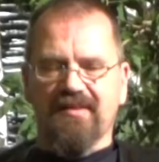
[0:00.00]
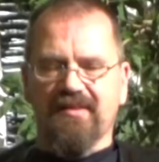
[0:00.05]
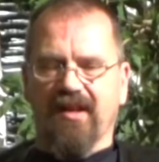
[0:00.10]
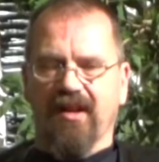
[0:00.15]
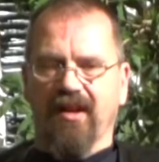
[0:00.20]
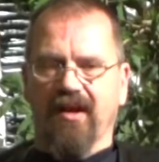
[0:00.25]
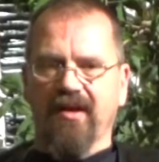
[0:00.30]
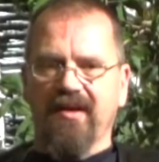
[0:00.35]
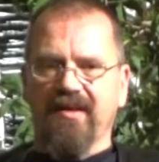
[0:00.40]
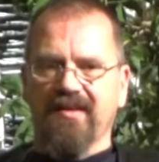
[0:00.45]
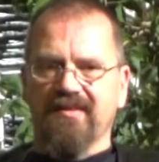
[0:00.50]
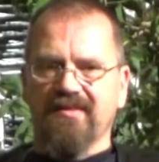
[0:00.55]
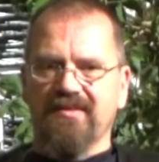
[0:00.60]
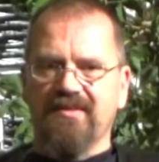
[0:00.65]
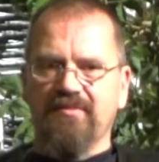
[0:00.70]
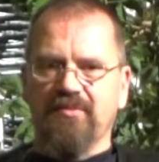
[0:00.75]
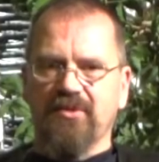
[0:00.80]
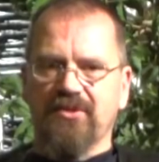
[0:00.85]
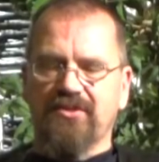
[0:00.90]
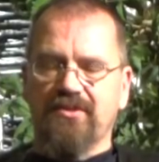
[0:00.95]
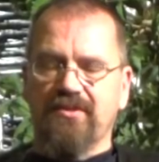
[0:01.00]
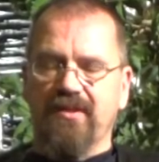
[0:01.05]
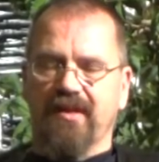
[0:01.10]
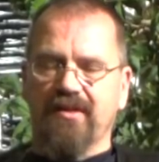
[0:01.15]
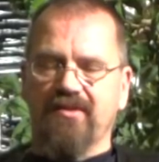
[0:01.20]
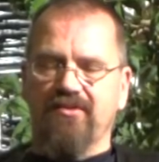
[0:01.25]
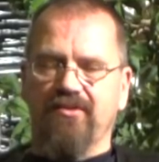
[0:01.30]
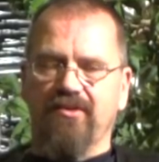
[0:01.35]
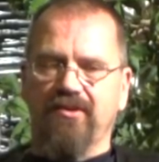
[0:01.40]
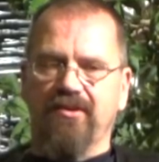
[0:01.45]
client. He was like
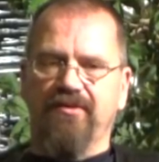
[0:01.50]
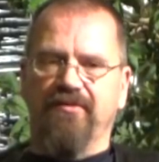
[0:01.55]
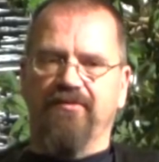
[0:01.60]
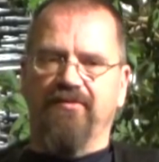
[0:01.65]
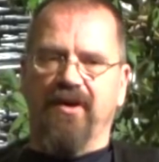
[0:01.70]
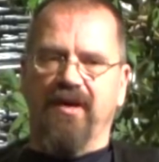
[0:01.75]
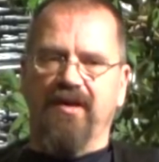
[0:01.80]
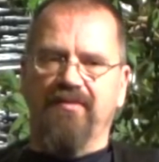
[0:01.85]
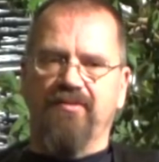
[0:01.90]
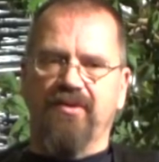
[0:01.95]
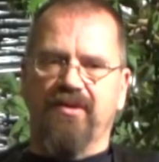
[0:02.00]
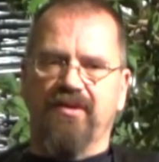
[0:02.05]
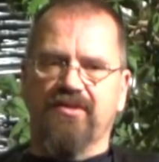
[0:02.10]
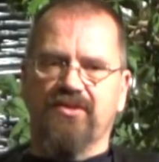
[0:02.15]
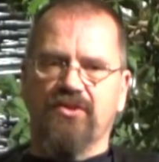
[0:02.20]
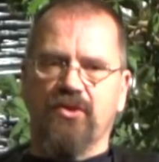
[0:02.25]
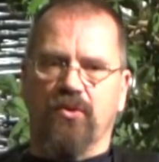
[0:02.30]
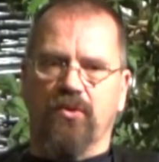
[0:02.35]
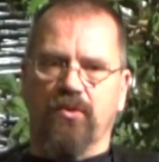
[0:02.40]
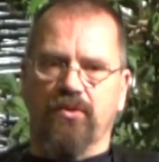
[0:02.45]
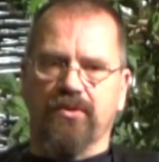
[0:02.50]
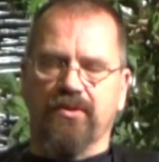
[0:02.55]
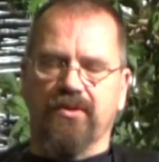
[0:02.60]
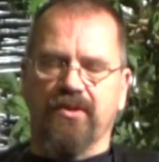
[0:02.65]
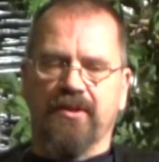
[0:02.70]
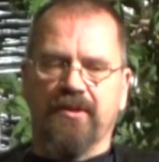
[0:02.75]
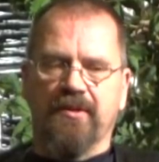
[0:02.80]
35 years old,